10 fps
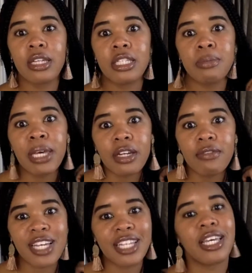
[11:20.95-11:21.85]
Speaking
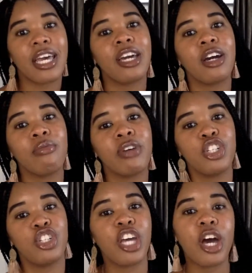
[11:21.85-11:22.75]
of debt to income
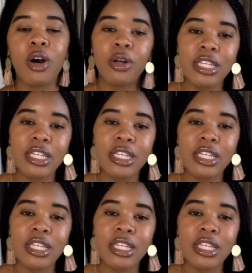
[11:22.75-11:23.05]
ratio,